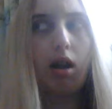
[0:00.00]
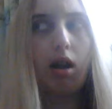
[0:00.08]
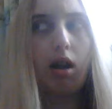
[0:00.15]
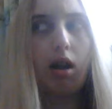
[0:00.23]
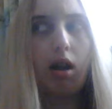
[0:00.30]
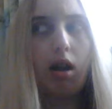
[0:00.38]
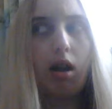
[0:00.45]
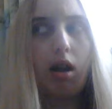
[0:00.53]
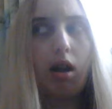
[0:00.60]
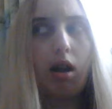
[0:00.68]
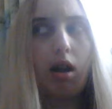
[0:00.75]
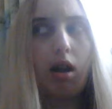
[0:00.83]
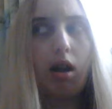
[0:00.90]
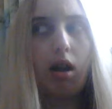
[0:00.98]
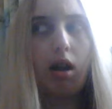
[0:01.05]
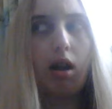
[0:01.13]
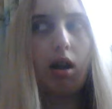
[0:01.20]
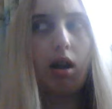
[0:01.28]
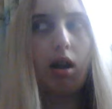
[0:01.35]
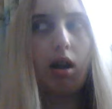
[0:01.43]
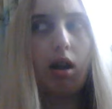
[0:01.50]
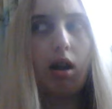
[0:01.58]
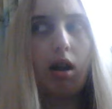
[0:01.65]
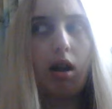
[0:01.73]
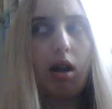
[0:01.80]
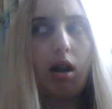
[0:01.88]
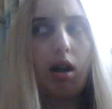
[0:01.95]

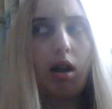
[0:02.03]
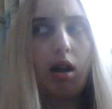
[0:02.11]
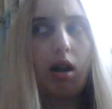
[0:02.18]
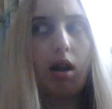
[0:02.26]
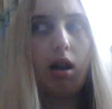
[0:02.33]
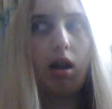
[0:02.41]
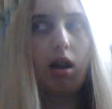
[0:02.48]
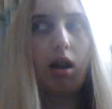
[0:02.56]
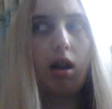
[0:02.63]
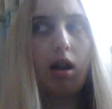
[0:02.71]
(silence)